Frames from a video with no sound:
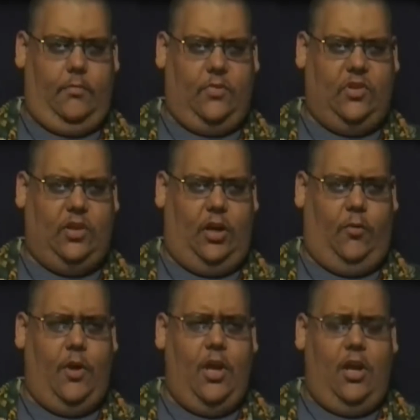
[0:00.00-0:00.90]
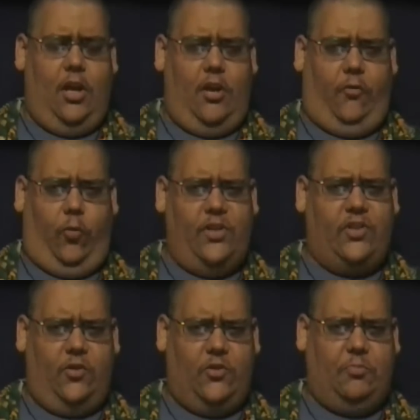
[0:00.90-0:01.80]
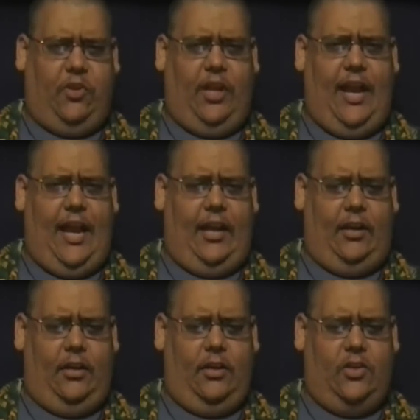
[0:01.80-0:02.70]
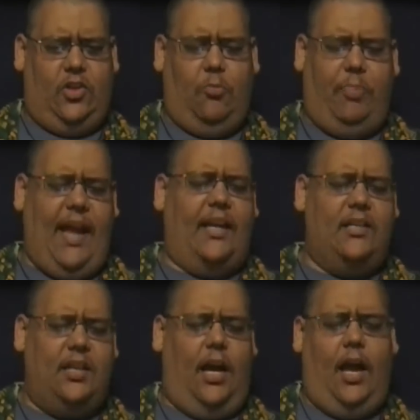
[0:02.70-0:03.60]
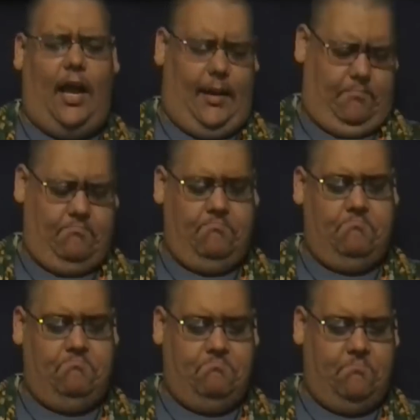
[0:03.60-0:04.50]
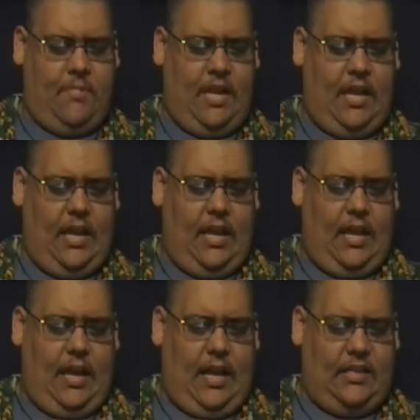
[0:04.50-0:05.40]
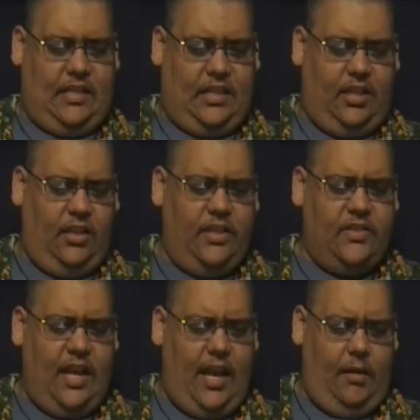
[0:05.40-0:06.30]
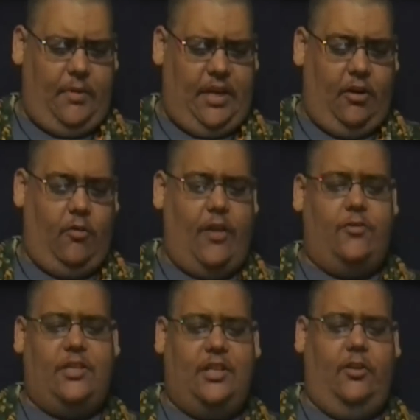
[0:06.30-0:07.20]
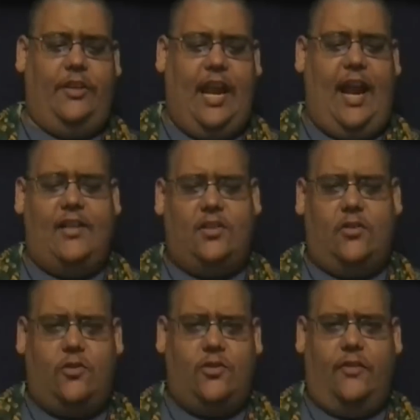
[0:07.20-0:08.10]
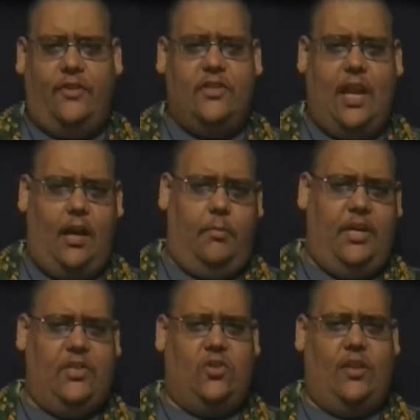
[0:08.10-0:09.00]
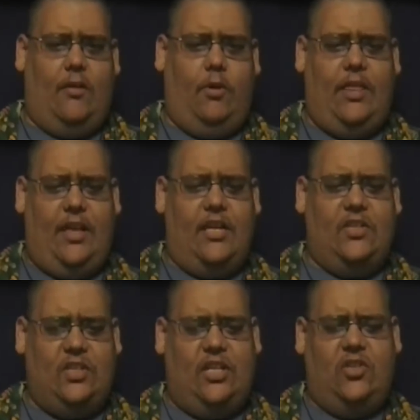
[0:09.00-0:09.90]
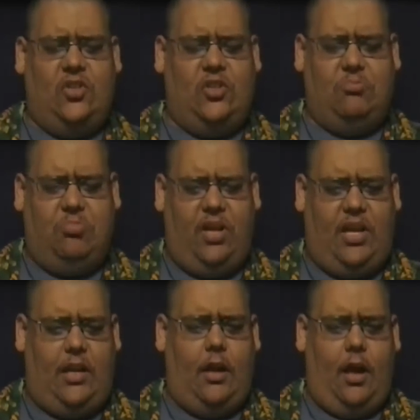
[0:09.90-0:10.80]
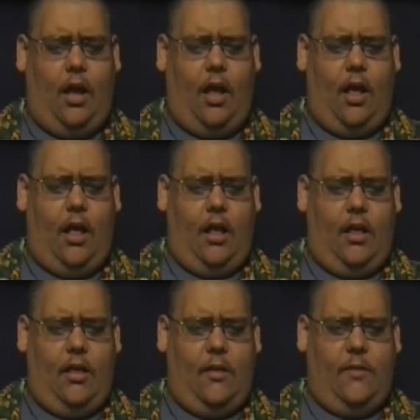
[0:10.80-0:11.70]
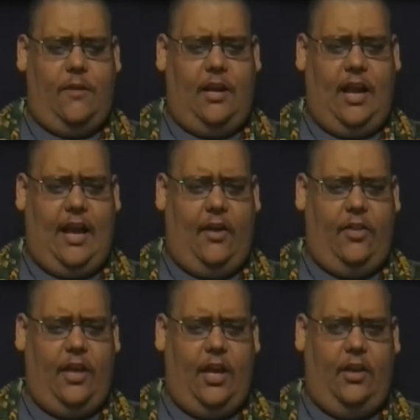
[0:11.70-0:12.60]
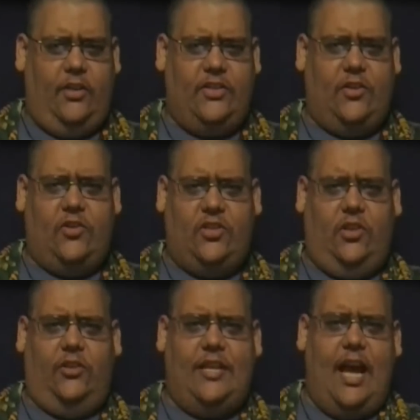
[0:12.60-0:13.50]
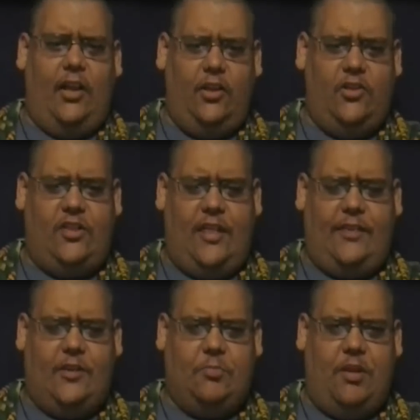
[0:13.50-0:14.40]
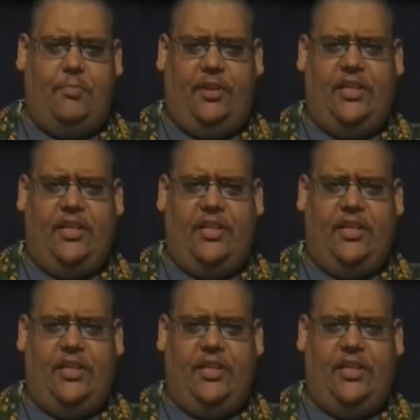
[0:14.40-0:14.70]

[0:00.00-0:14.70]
So, if Whistler's plan is to go back in time and to kill his enemy, or rather to kill the ancestors of his enemies so that way they cease to be, then how the hell is there still knowledge that these people